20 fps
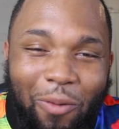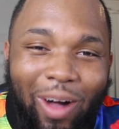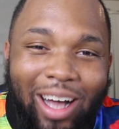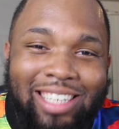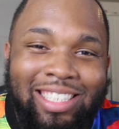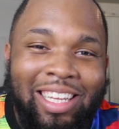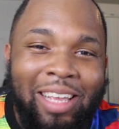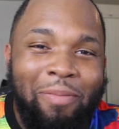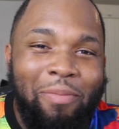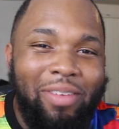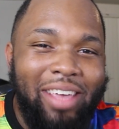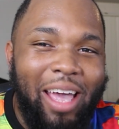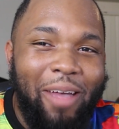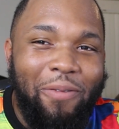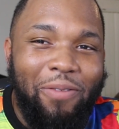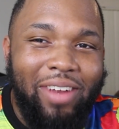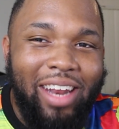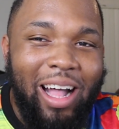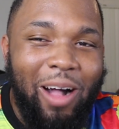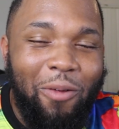watch the
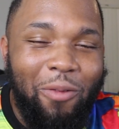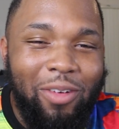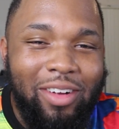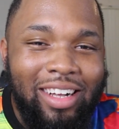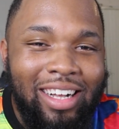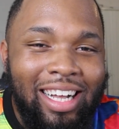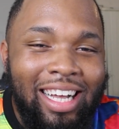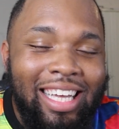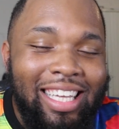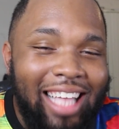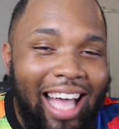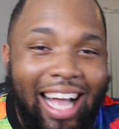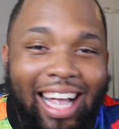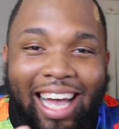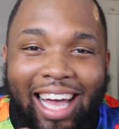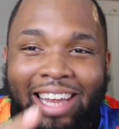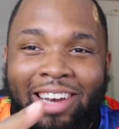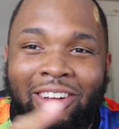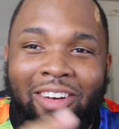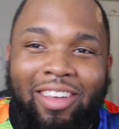NBA for that one. Y'all
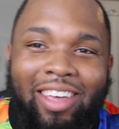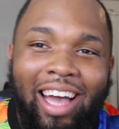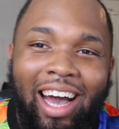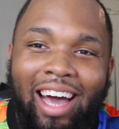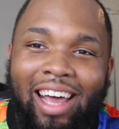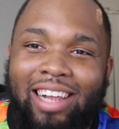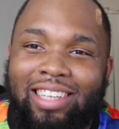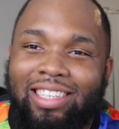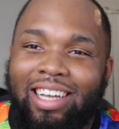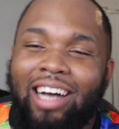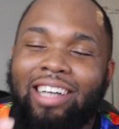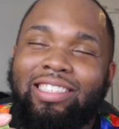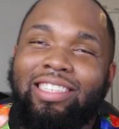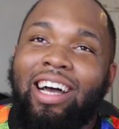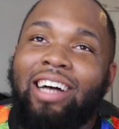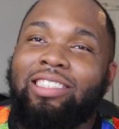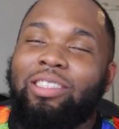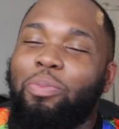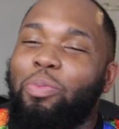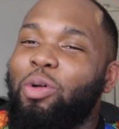gotta know Giannis
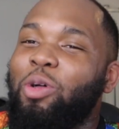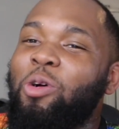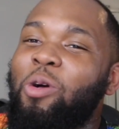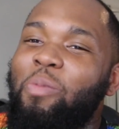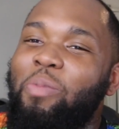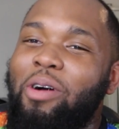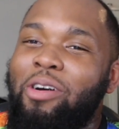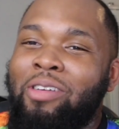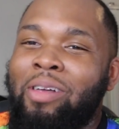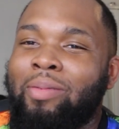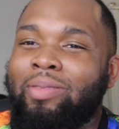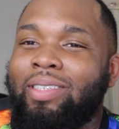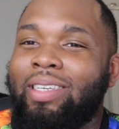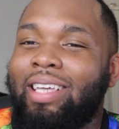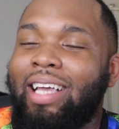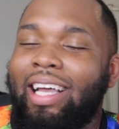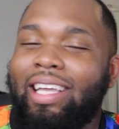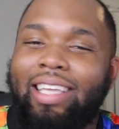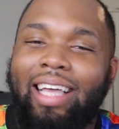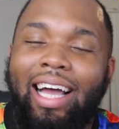Antetokounmpo. You know what I'm
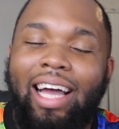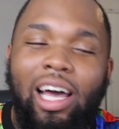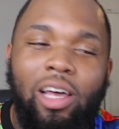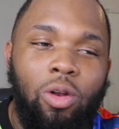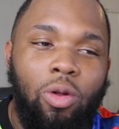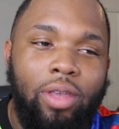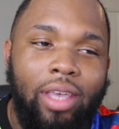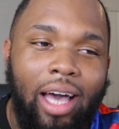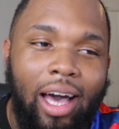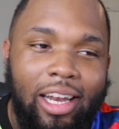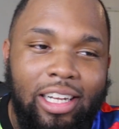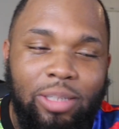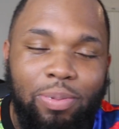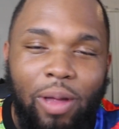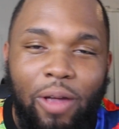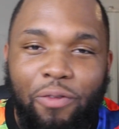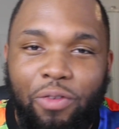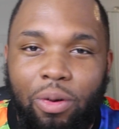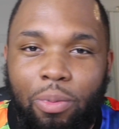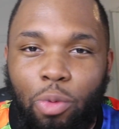saying? Y'all gotta know Giannis
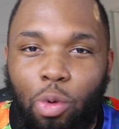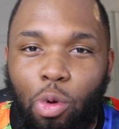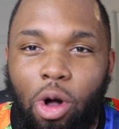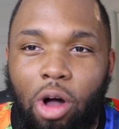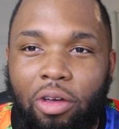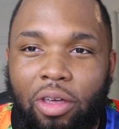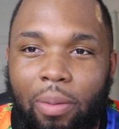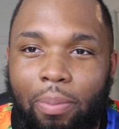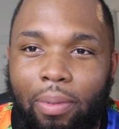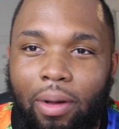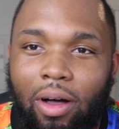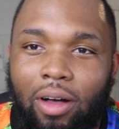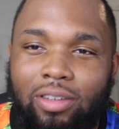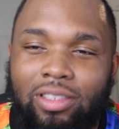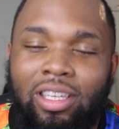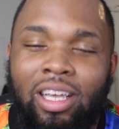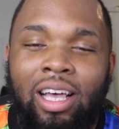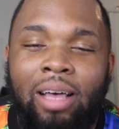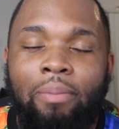played for the Milwaukee Bucks.